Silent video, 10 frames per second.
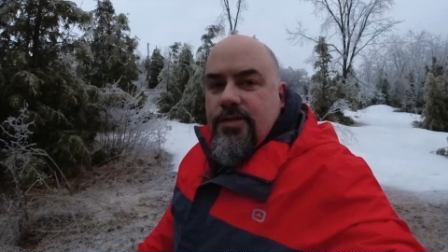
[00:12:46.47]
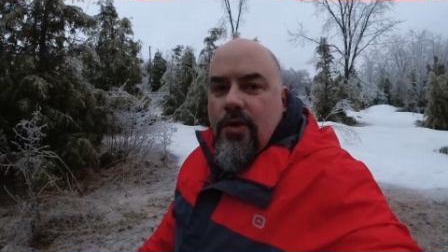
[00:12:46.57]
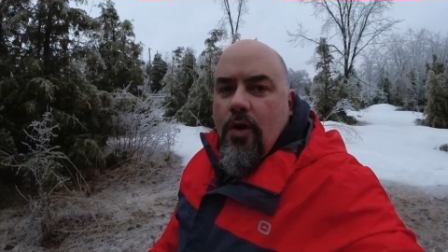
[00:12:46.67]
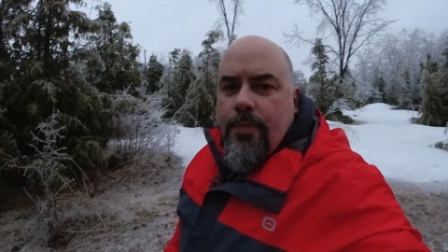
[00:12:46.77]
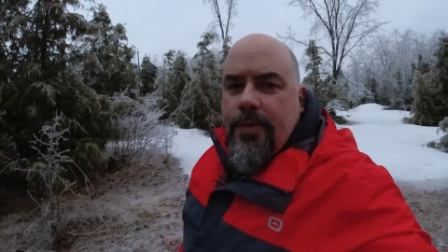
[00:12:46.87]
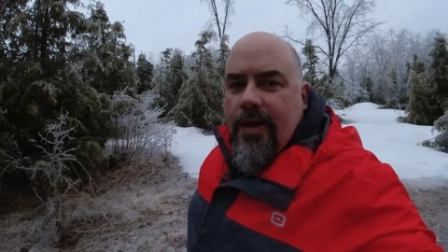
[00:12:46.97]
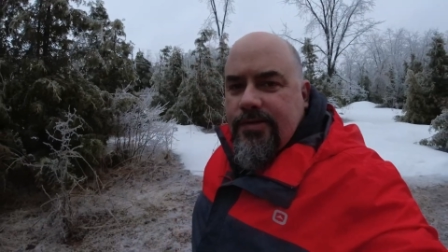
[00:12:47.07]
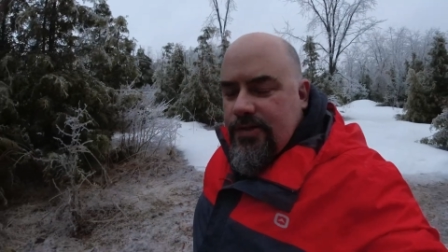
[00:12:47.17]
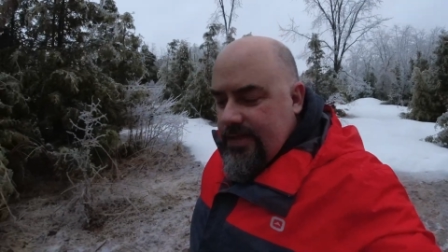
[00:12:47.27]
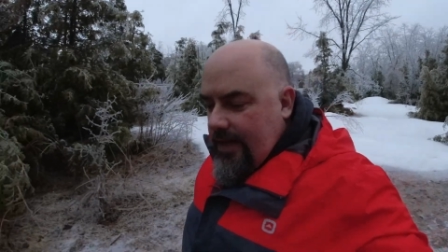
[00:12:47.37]
So I hope you
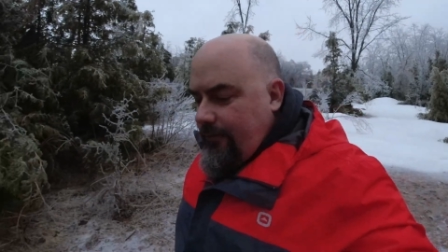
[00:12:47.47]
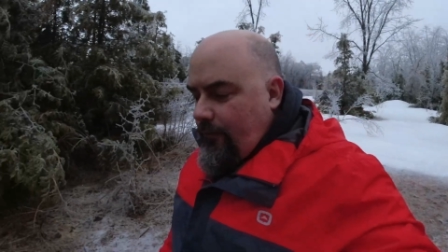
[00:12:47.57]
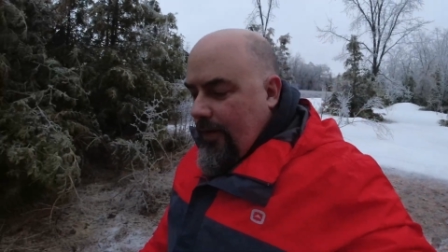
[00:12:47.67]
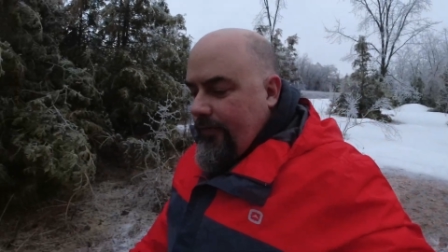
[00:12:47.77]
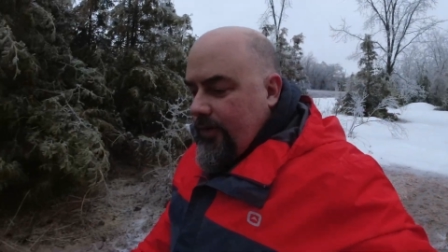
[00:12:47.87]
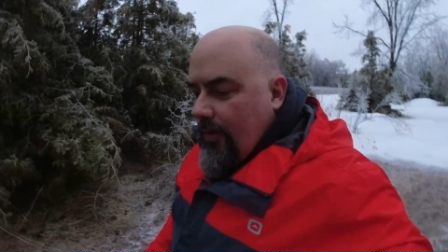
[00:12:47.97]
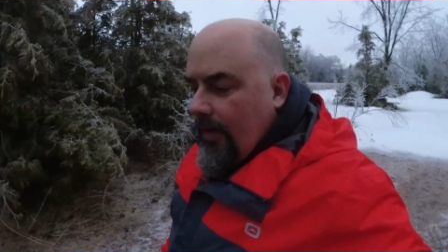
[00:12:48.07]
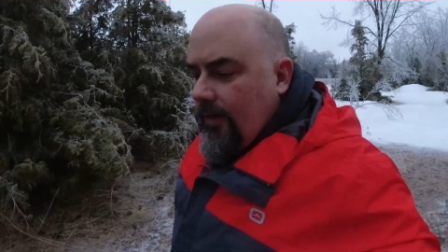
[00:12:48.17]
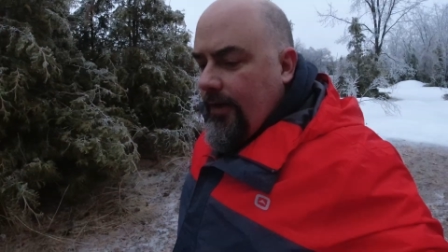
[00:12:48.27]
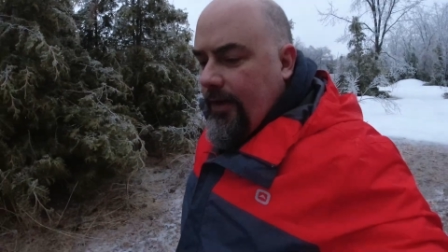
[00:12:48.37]
guys are safe wherever you
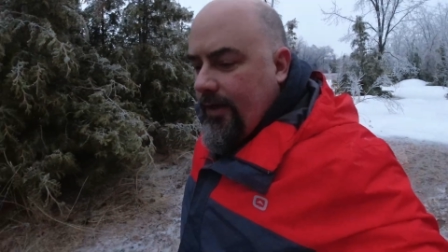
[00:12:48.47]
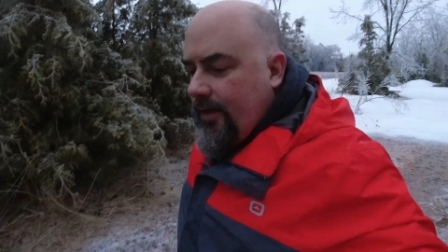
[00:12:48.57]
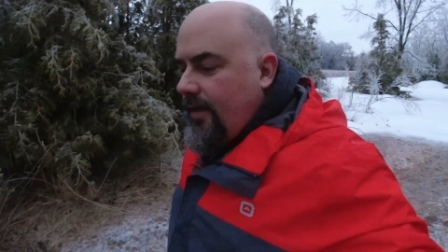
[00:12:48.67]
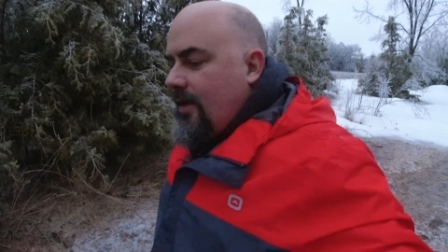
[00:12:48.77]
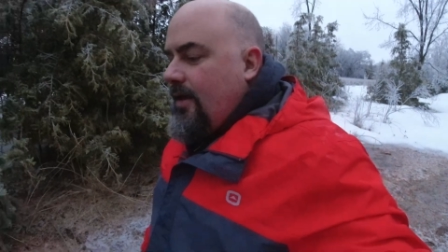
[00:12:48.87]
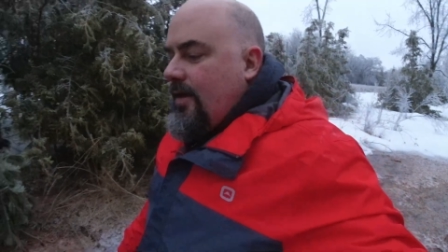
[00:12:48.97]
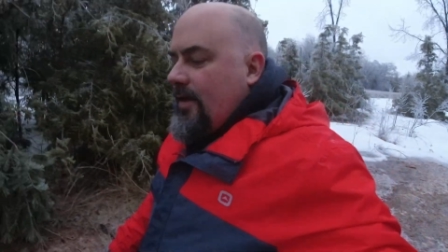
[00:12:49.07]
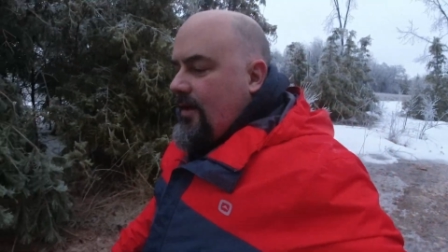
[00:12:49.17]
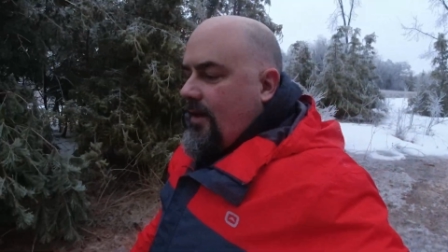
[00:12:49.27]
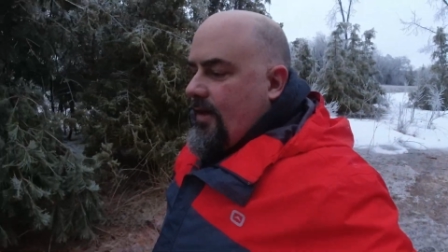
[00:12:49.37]
are.
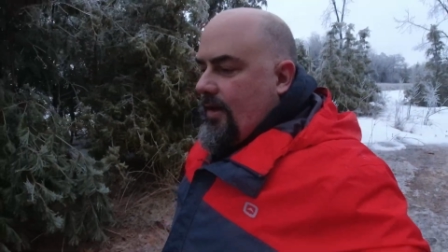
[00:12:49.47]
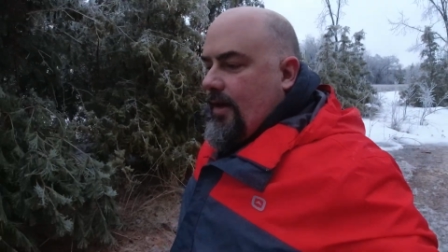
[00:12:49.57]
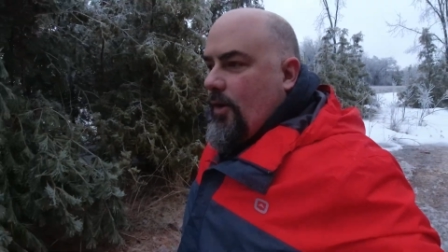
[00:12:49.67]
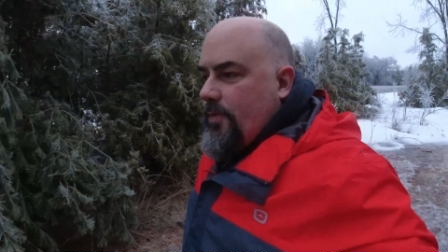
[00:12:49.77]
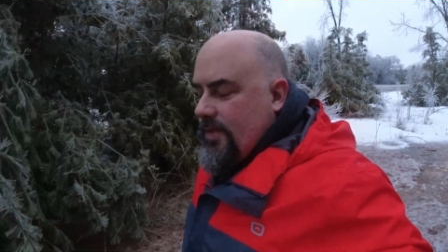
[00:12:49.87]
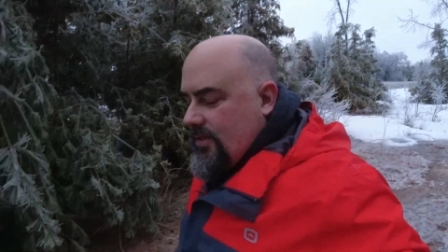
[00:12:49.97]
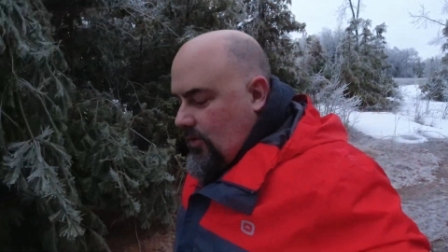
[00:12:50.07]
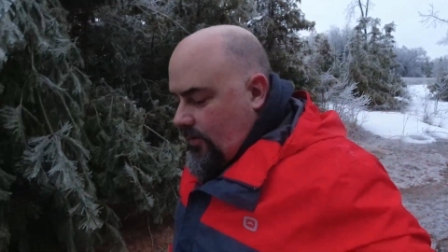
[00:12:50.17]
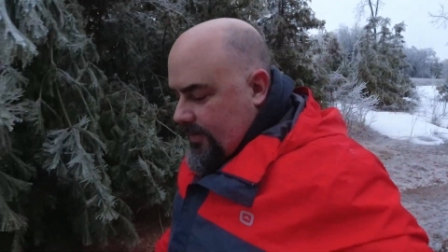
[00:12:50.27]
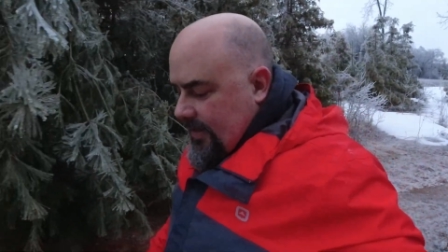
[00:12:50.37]
I hope this
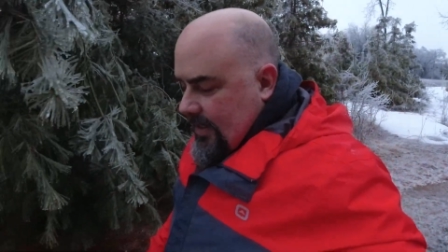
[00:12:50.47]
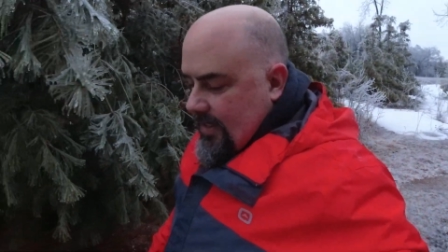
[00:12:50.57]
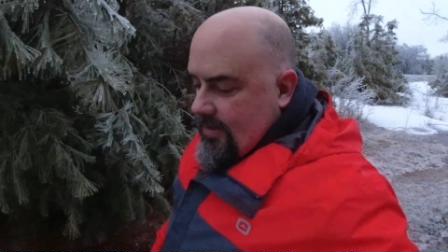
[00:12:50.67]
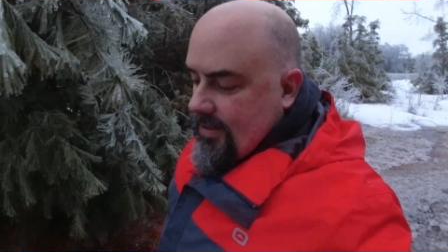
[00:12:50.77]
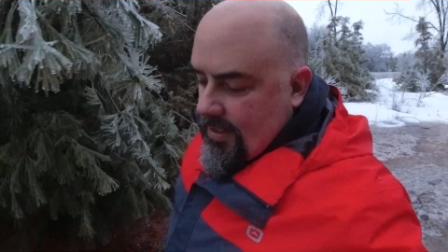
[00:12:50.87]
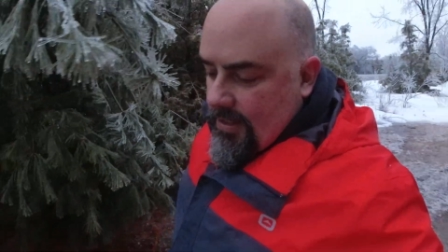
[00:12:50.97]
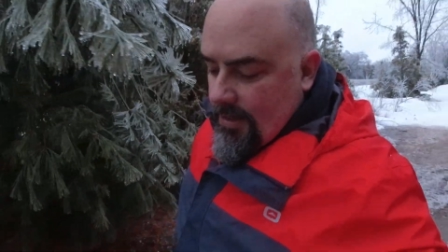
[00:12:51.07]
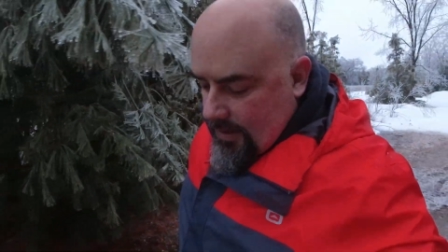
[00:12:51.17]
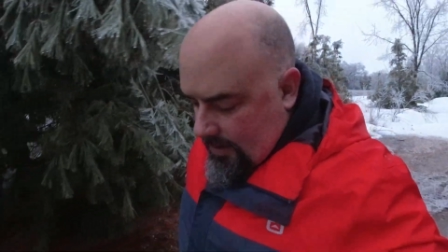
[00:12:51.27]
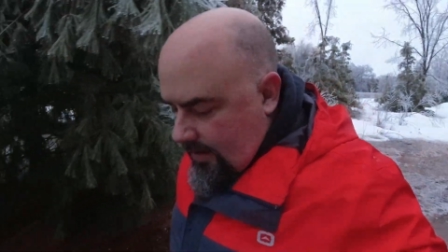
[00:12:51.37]
storm didn't hit
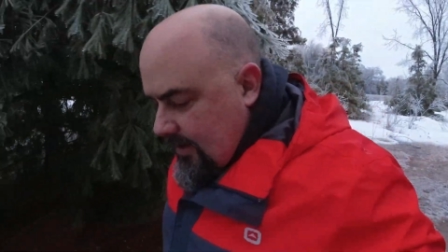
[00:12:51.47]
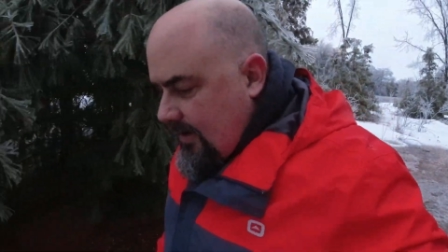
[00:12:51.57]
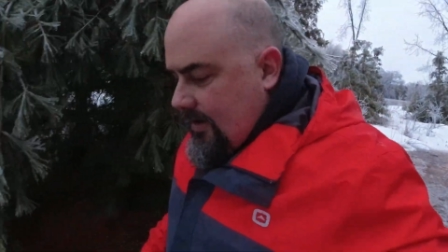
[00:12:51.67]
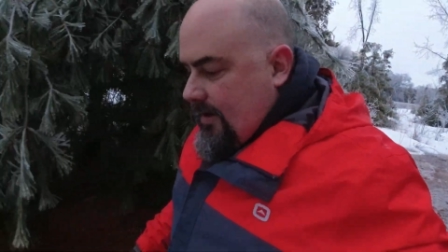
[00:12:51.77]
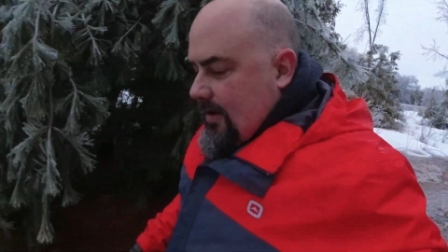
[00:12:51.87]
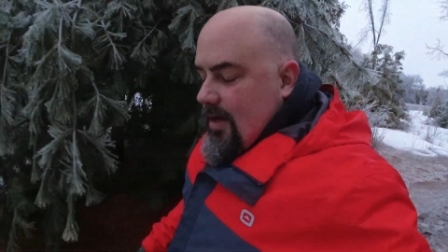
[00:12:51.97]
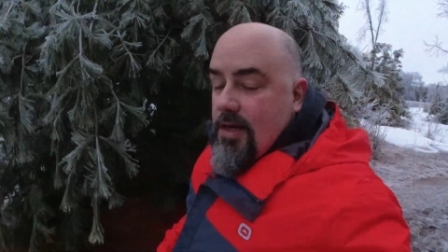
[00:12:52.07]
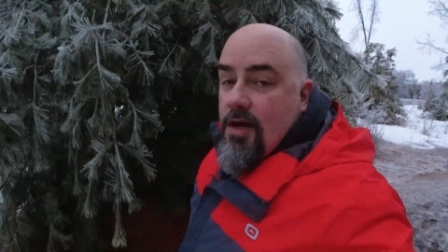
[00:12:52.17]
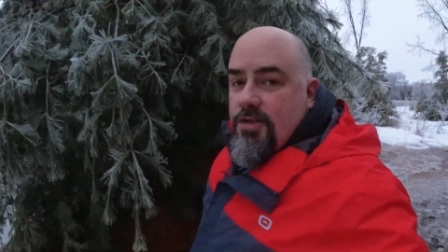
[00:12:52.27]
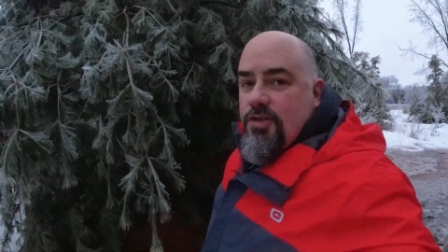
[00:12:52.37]

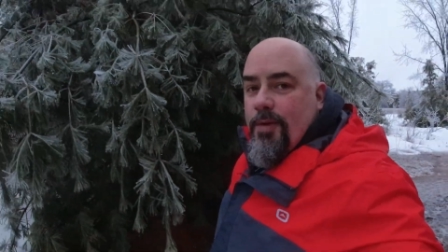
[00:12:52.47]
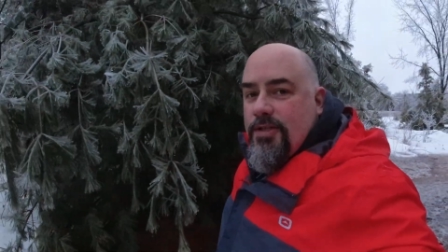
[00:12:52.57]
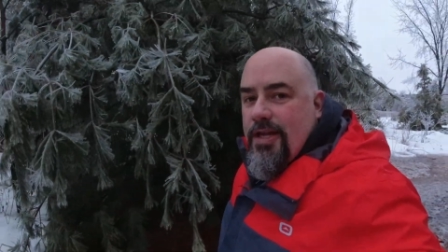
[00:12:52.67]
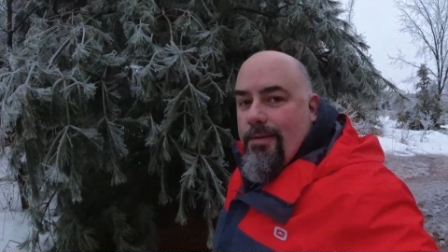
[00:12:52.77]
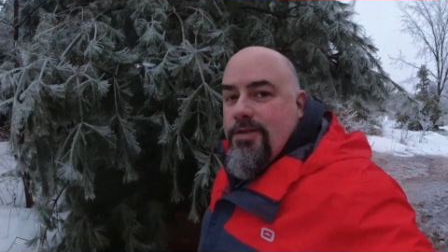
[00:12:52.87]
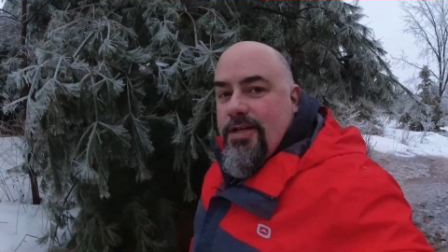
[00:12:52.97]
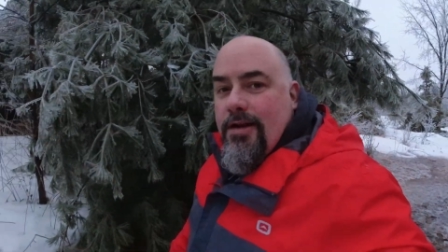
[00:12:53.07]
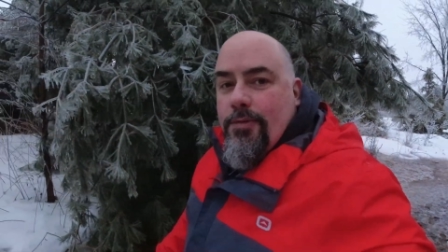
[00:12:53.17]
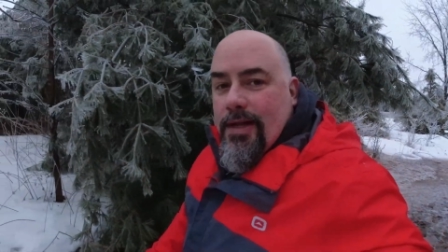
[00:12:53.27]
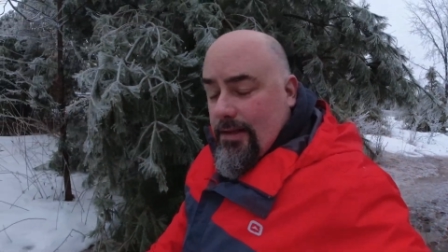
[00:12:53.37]
and cause too much damage
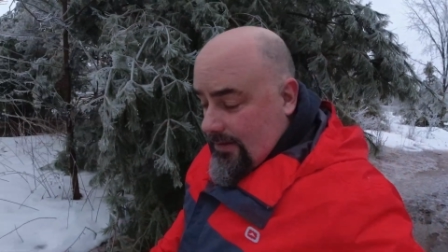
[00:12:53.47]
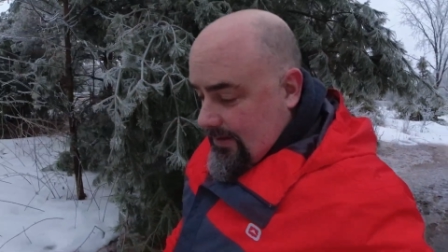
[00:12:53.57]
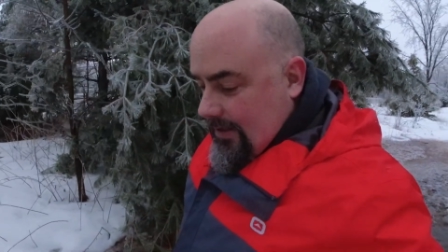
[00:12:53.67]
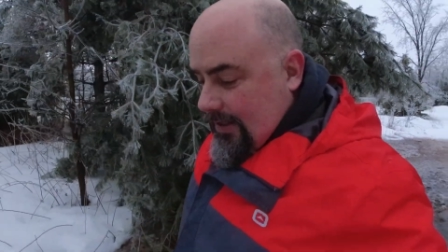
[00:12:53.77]
to anyone else.